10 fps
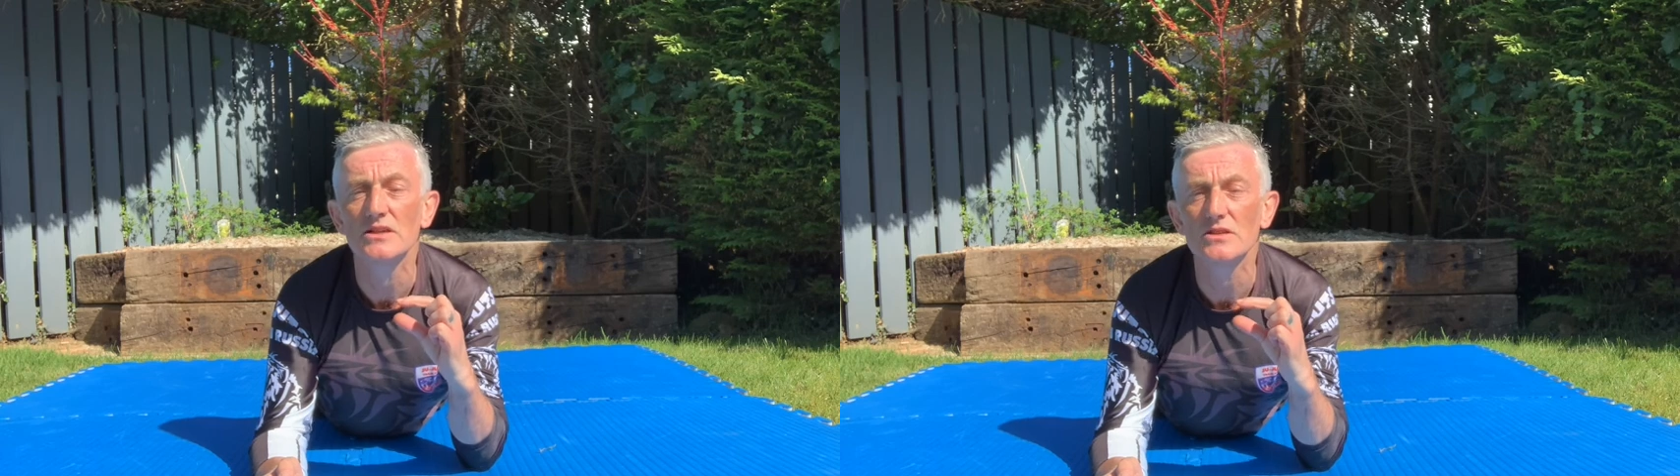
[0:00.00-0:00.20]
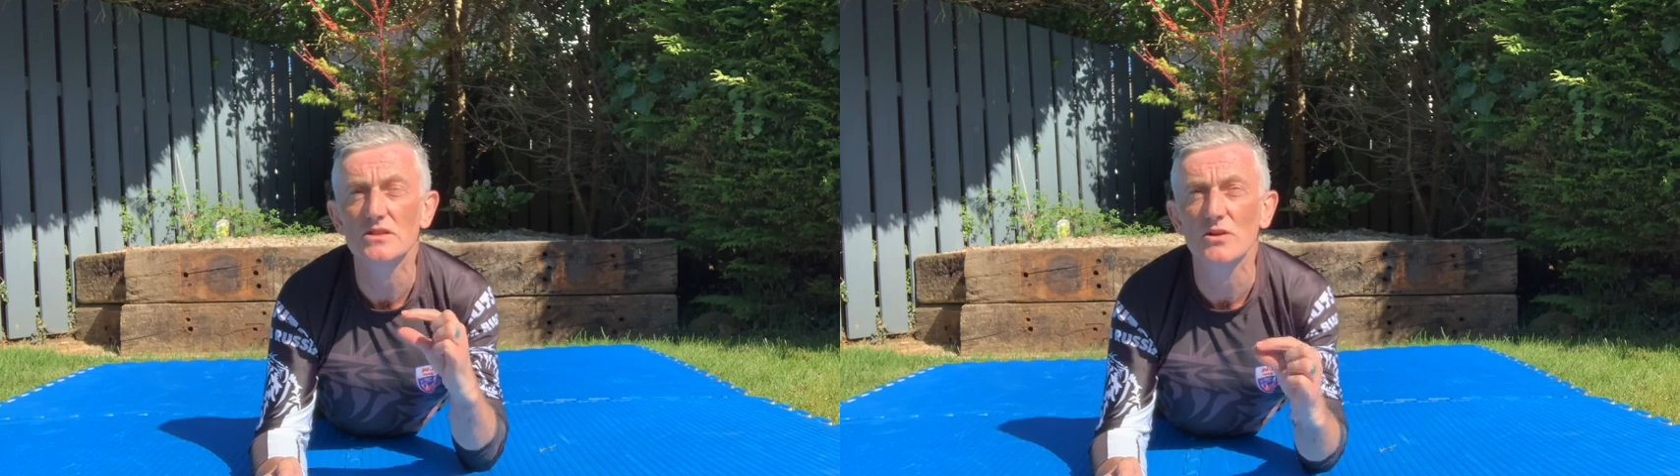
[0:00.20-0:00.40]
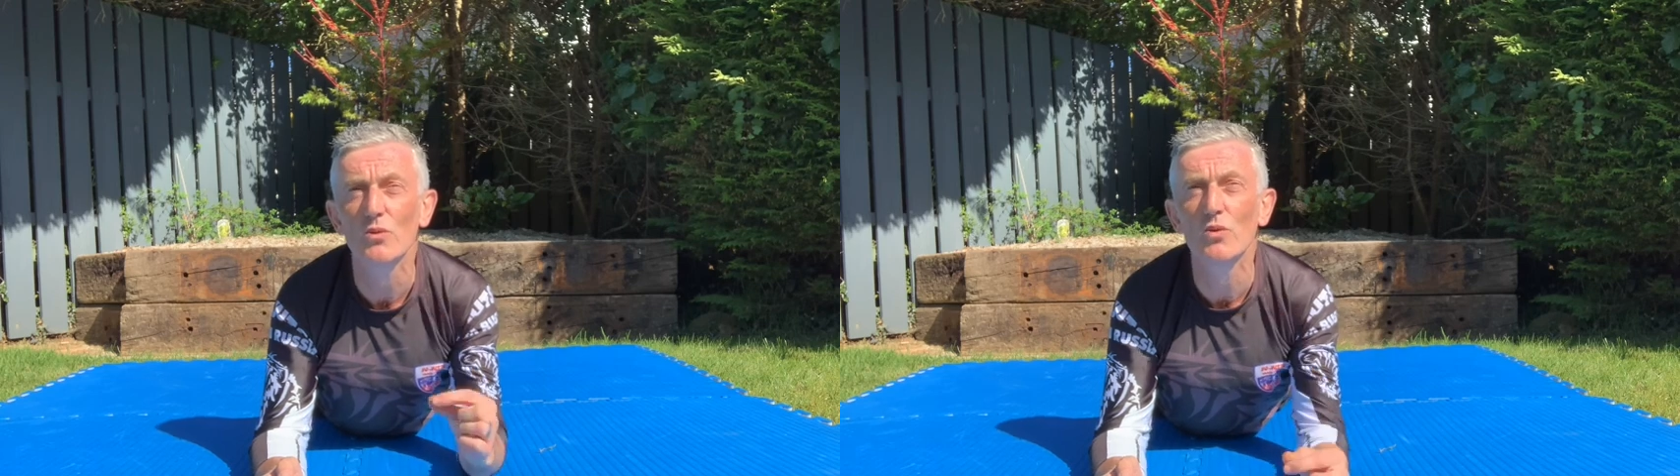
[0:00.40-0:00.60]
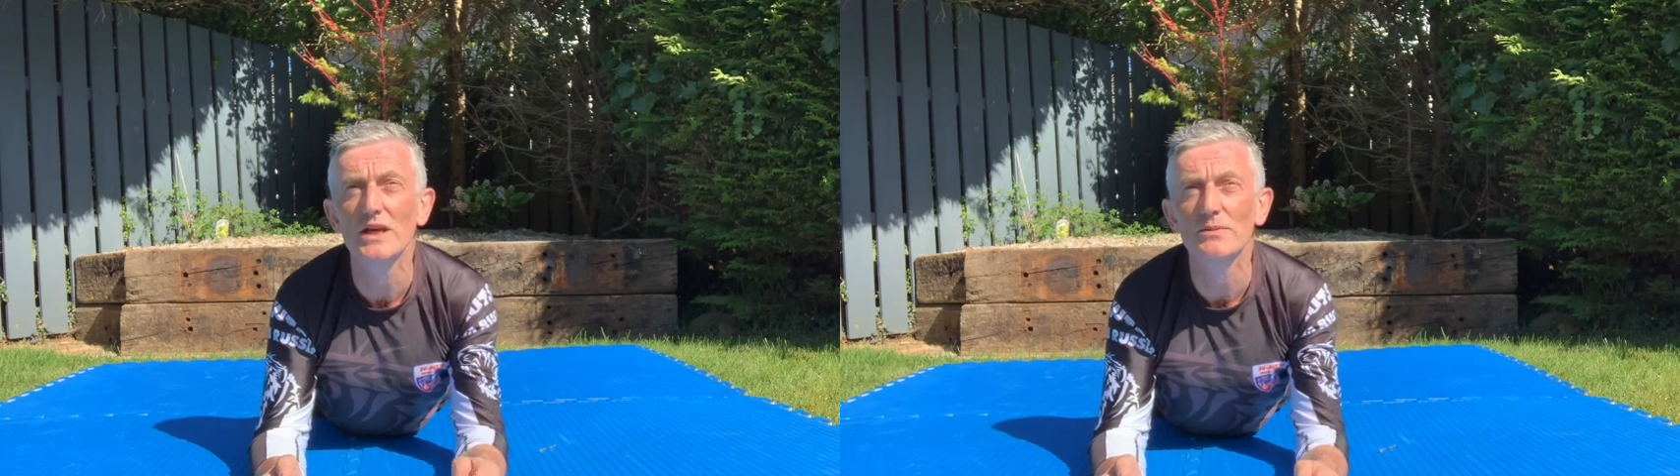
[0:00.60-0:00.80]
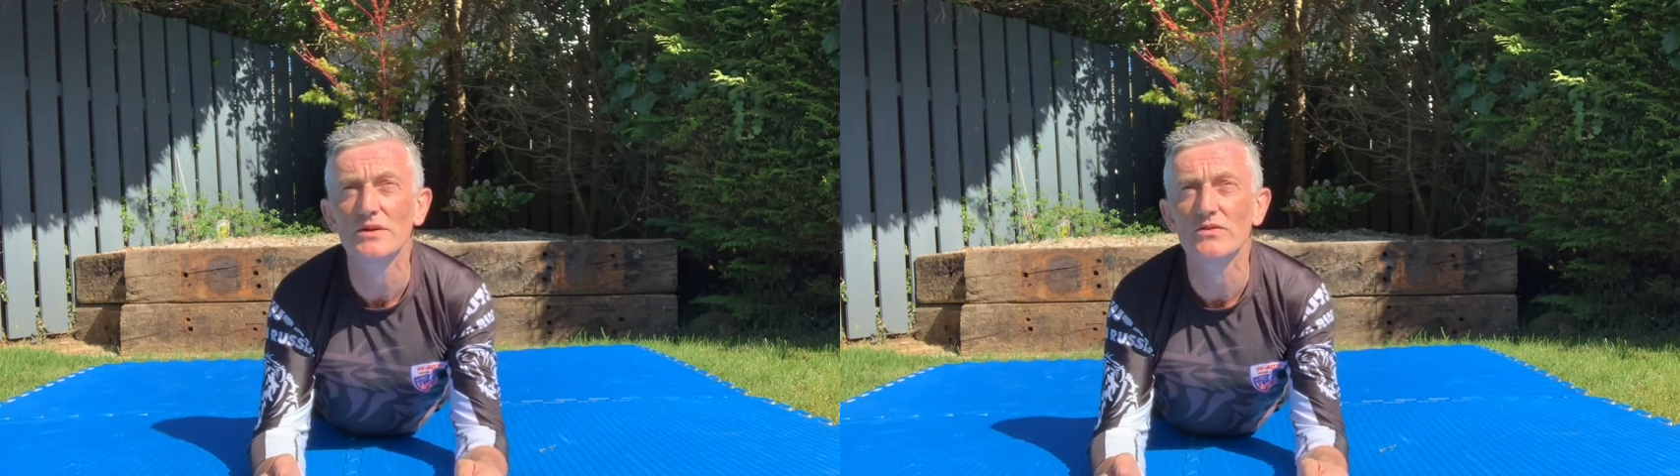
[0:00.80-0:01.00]
just a
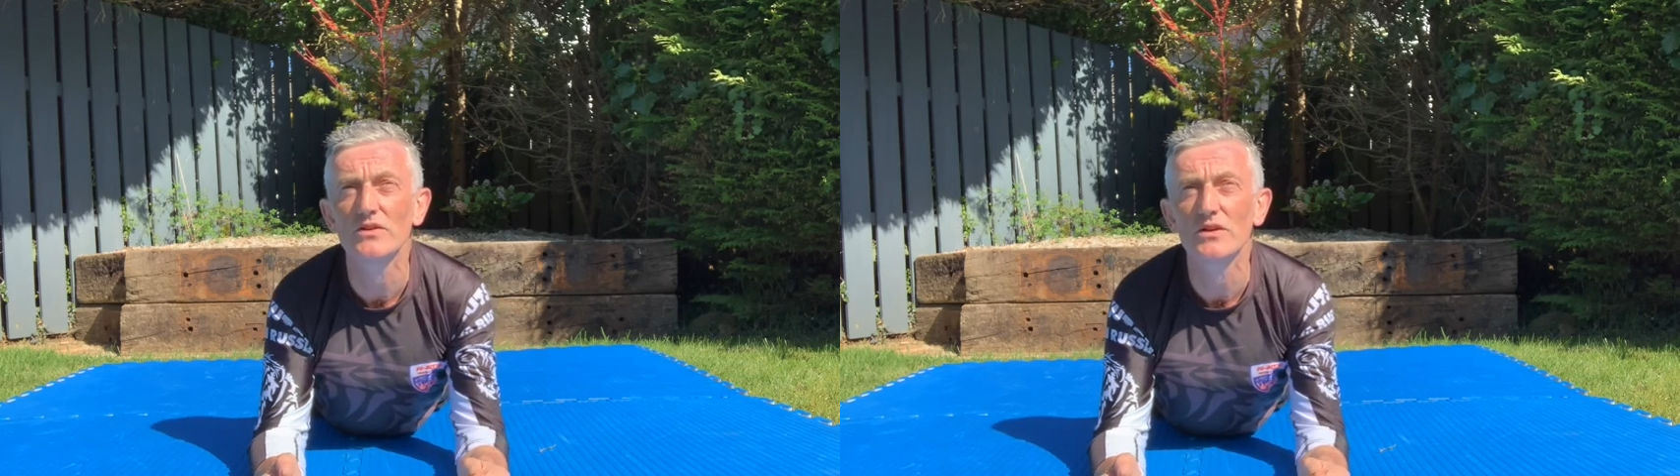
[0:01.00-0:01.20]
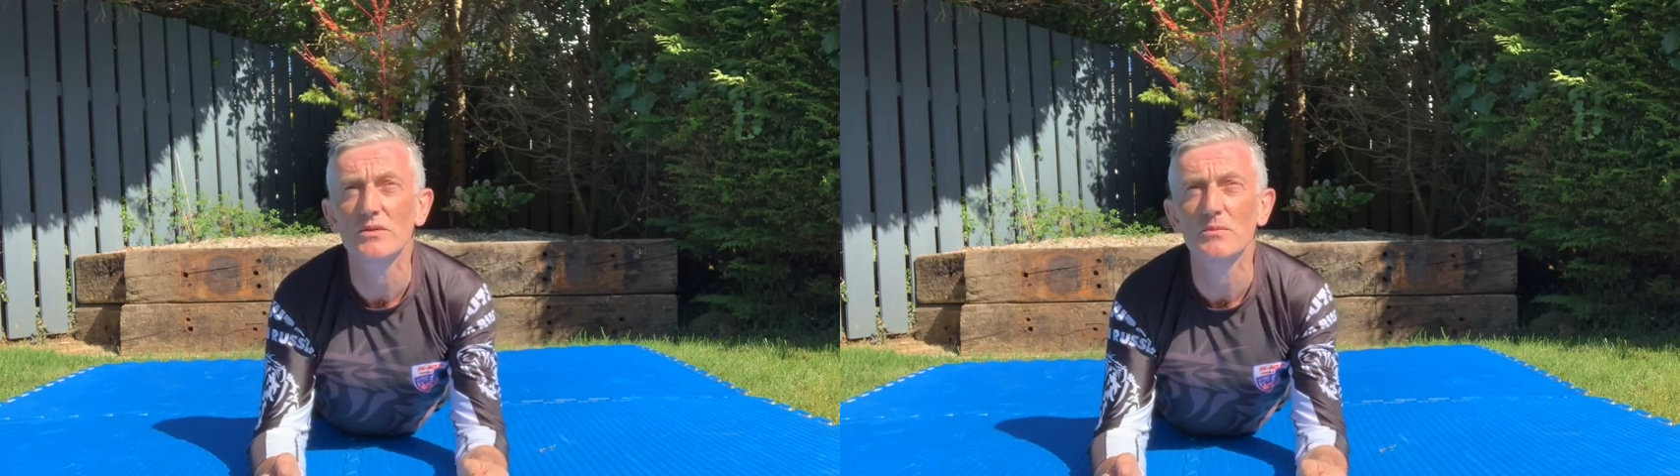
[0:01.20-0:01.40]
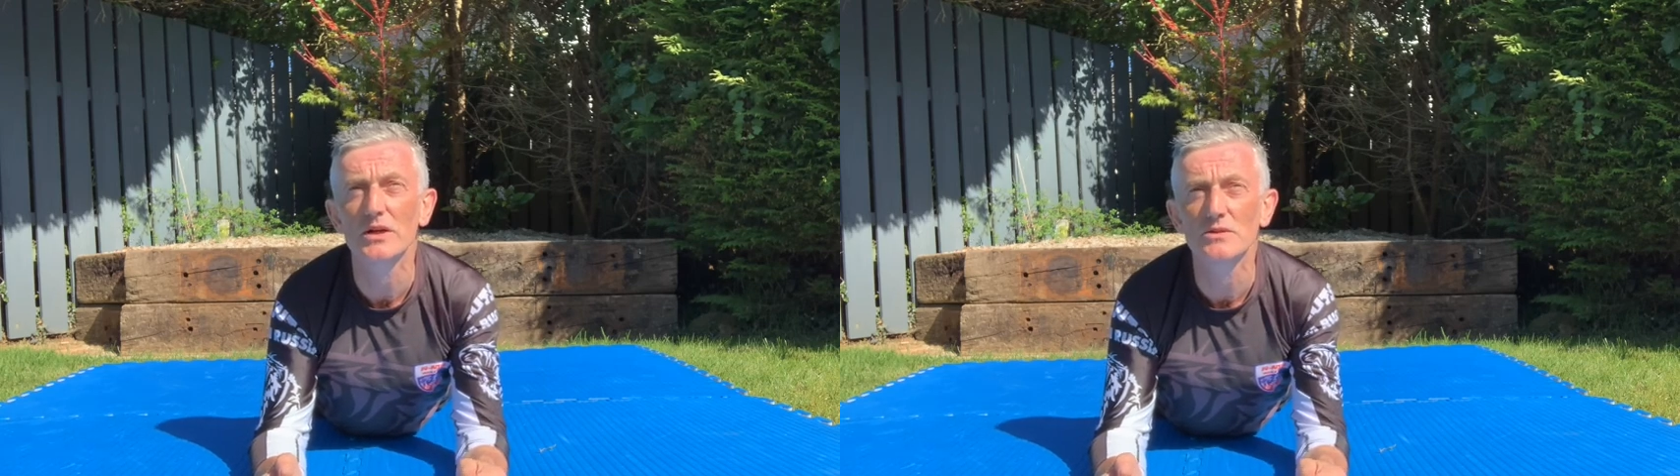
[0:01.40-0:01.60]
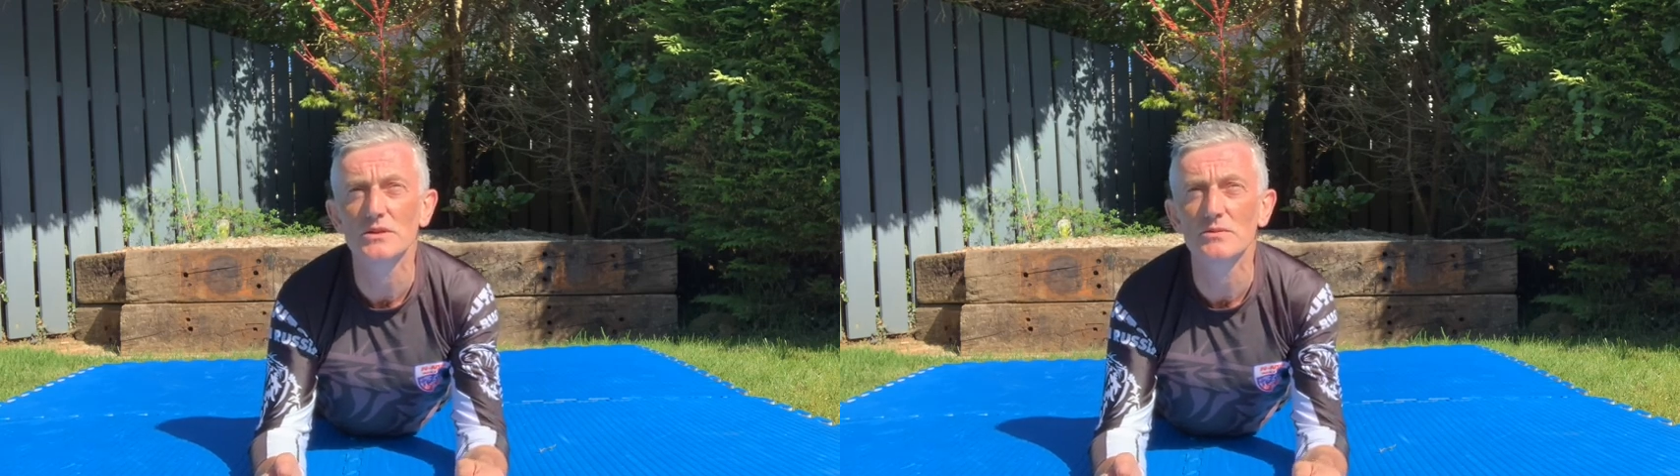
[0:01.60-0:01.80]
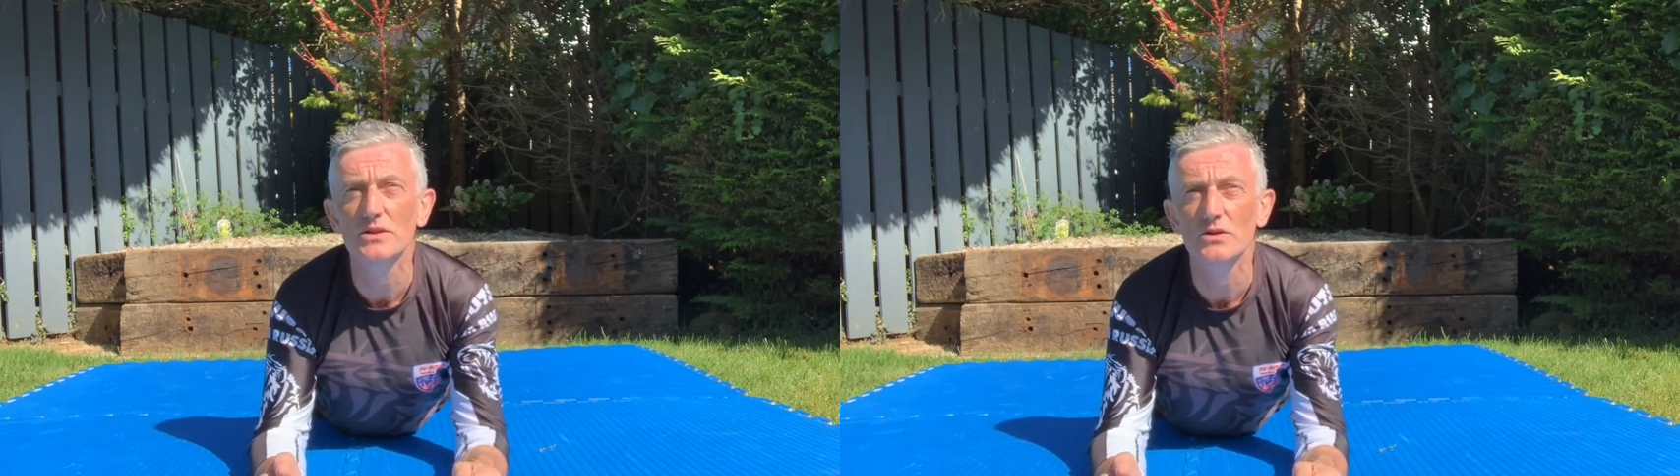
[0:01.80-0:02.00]
wee bit further my body was
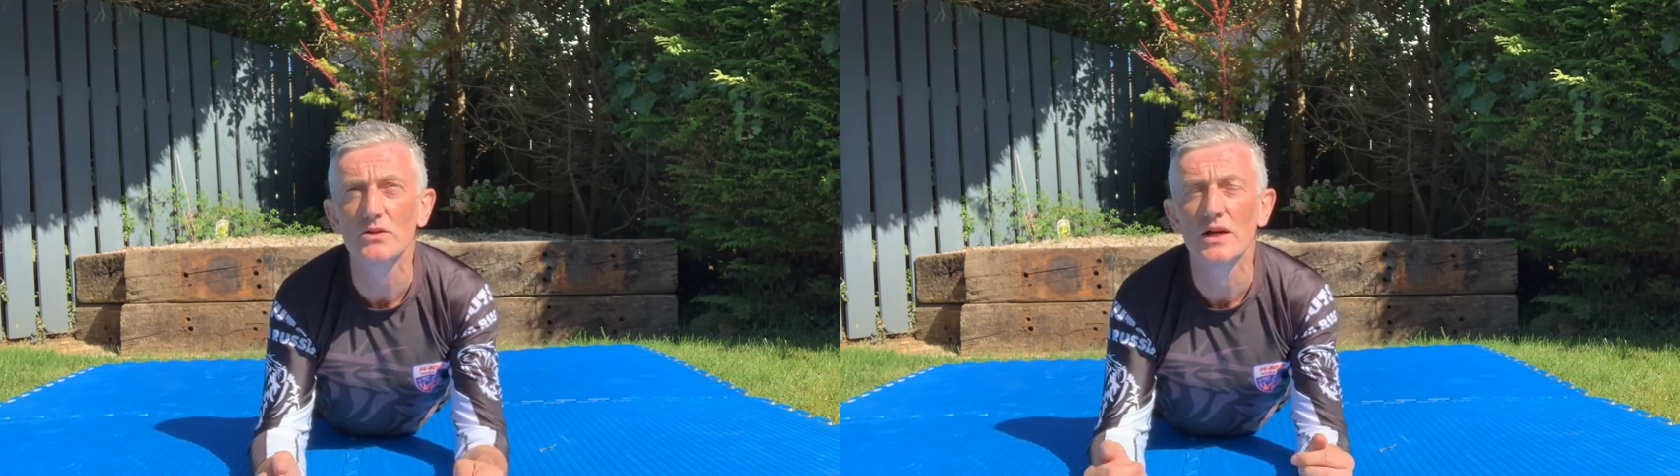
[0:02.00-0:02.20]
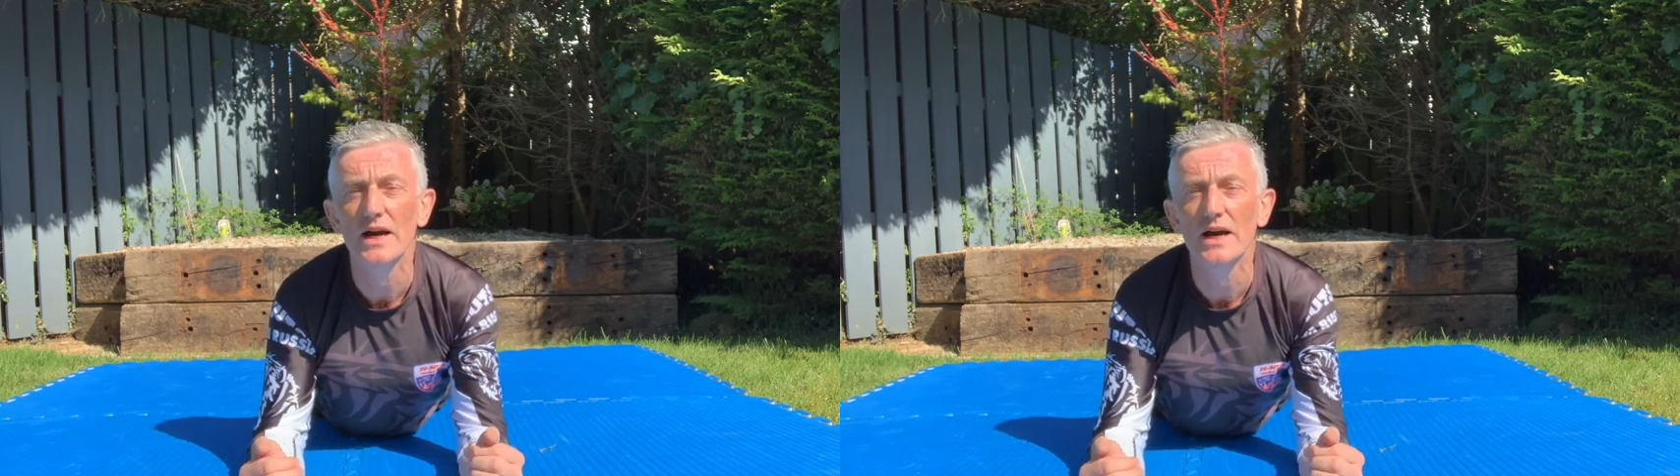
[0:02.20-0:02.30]
able to go.